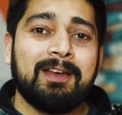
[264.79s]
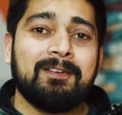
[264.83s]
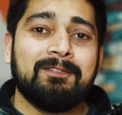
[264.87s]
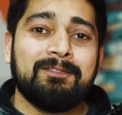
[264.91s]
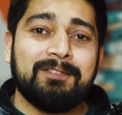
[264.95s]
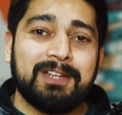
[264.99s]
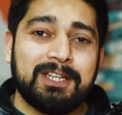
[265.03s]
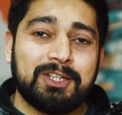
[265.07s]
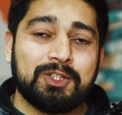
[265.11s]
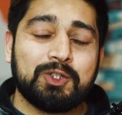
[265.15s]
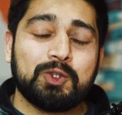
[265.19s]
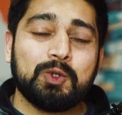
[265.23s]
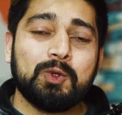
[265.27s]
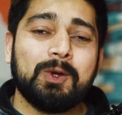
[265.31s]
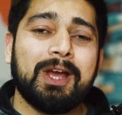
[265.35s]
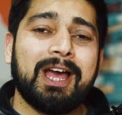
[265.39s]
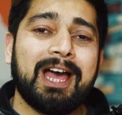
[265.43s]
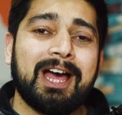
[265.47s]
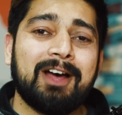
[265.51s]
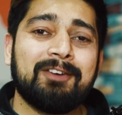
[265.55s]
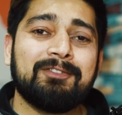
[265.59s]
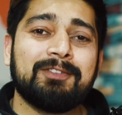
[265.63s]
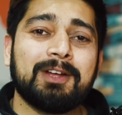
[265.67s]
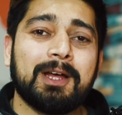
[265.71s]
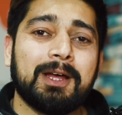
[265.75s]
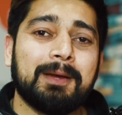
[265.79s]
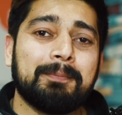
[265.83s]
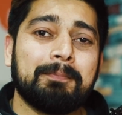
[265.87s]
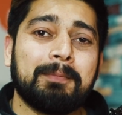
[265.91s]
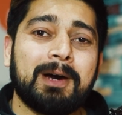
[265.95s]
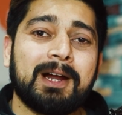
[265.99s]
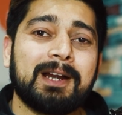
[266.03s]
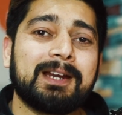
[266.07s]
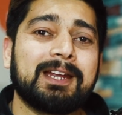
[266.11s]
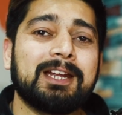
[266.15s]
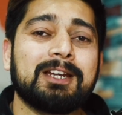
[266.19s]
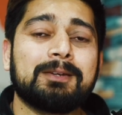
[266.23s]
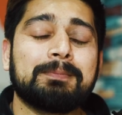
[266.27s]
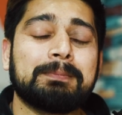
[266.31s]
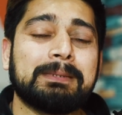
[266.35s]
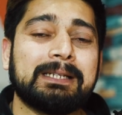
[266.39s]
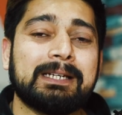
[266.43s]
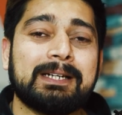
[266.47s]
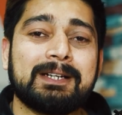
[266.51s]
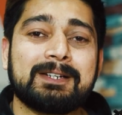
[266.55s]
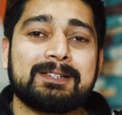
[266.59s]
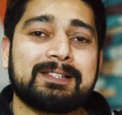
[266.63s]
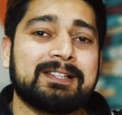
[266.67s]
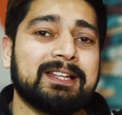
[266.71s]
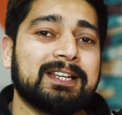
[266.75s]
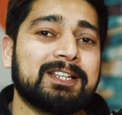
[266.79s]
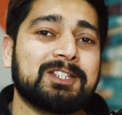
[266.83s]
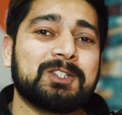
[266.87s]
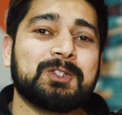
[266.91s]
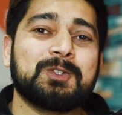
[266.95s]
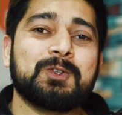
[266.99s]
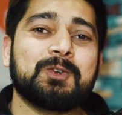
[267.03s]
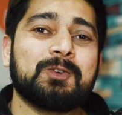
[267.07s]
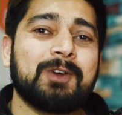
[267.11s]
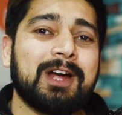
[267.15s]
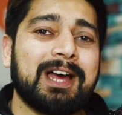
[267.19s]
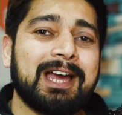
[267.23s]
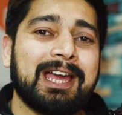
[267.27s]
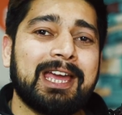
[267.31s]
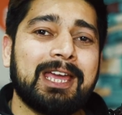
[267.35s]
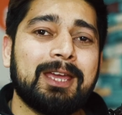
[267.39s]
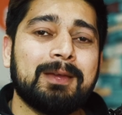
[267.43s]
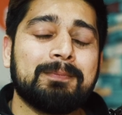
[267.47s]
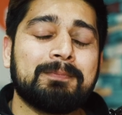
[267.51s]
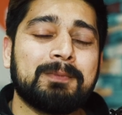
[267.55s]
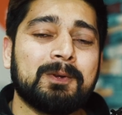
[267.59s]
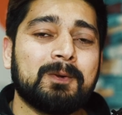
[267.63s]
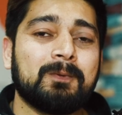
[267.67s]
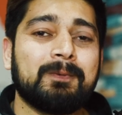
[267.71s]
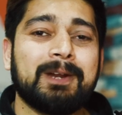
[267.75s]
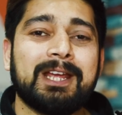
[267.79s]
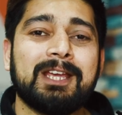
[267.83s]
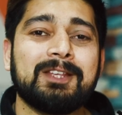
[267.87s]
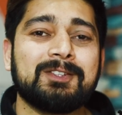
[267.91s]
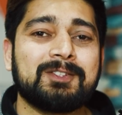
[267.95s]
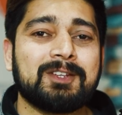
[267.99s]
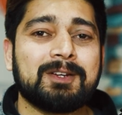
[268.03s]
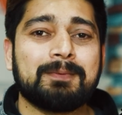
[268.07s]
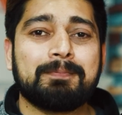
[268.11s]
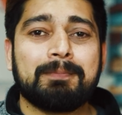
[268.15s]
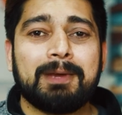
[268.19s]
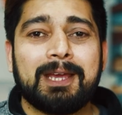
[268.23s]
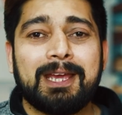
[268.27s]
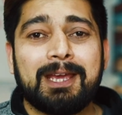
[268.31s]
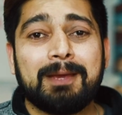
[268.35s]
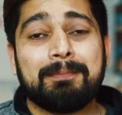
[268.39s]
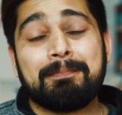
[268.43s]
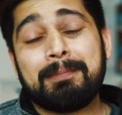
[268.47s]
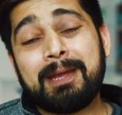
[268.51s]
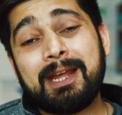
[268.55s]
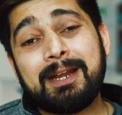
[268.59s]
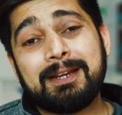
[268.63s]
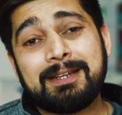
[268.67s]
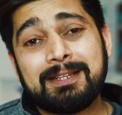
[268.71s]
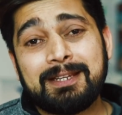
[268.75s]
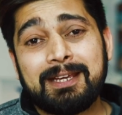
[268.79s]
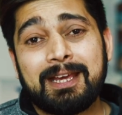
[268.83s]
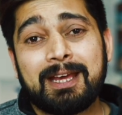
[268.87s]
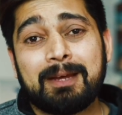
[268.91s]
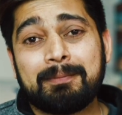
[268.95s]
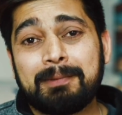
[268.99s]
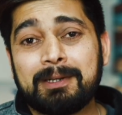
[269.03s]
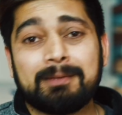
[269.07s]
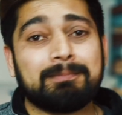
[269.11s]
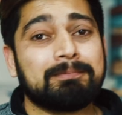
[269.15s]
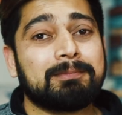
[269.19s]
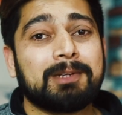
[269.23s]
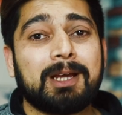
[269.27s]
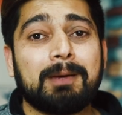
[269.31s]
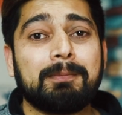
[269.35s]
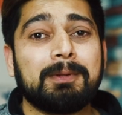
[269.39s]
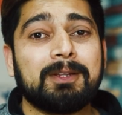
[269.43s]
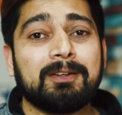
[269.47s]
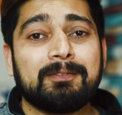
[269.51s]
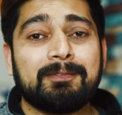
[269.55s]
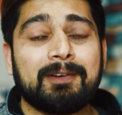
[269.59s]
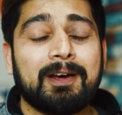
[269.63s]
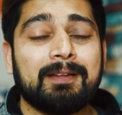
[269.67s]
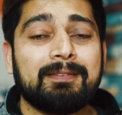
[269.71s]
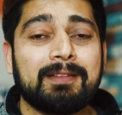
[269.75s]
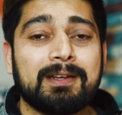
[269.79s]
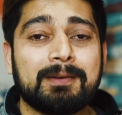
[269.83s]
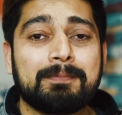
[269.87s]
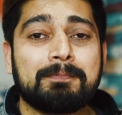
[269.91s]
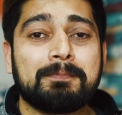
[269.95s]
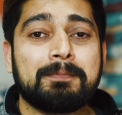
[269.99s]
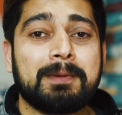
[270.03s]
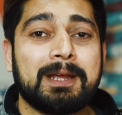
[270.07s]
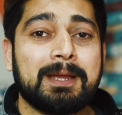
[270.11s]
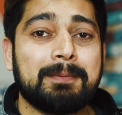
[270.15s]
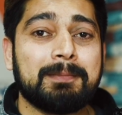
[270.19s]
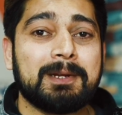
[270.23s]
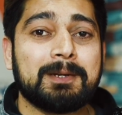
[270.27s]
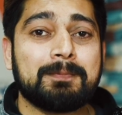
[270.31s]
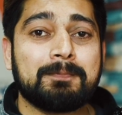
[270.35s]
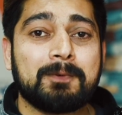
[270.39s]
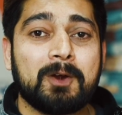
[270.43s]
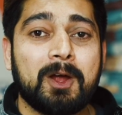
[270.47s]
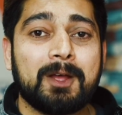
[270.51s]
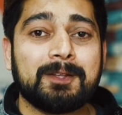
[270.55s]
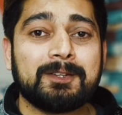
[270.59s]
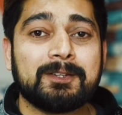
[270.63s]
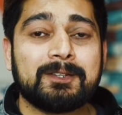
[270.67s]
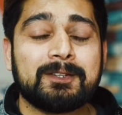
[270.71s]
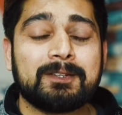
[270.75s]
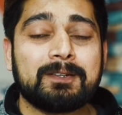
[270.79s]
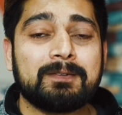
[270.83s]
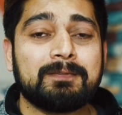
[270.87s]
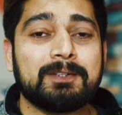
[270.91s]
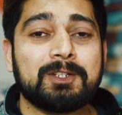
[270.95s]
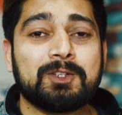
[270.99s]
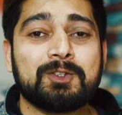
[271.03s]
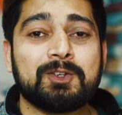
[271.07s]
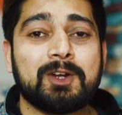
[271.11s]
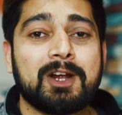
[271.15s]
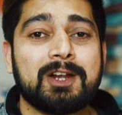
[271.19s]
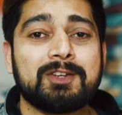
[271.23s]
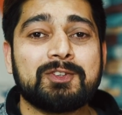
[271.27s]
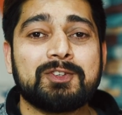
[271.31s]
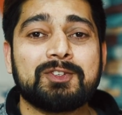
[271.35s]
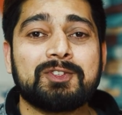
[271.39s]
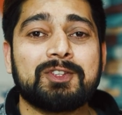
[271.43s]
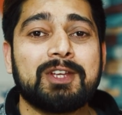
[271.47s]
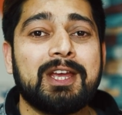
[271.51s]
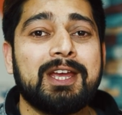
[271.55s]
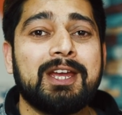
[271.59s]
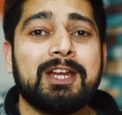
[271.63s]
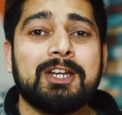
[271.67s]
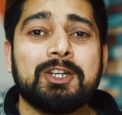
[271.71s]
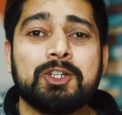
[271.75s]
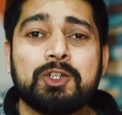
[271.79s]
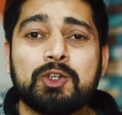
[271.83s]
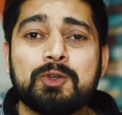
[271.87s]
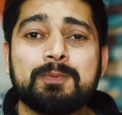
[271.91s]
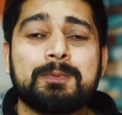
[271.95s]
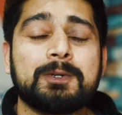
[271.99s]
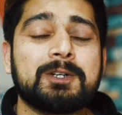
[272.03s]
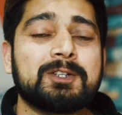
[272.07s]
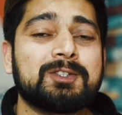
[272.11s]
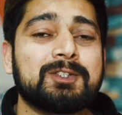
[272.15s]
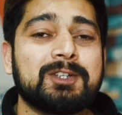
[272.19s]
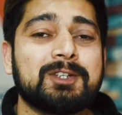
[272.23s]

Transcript: We do have market players like Stripe, Razorpay, Paytm, and a couple of other payment processor which charges 2%,